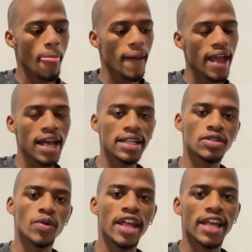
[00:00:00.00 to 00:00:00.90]
And
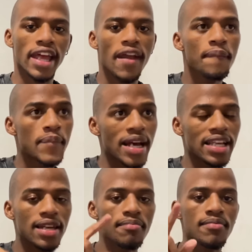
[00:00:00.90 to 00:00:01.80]
when I came
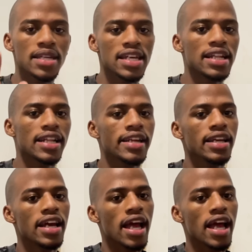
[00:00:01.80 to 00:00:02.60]
back, immediately